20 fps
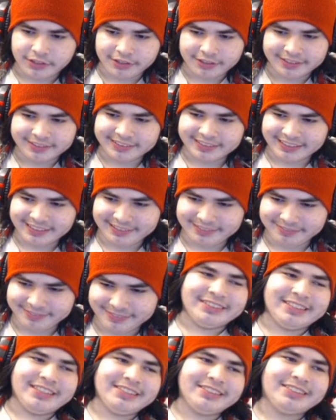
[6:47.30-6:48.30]
all the time
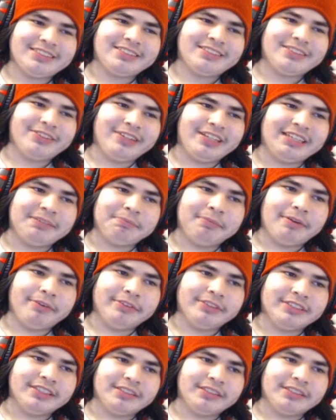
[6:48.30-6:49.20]
because I just don't like mountains.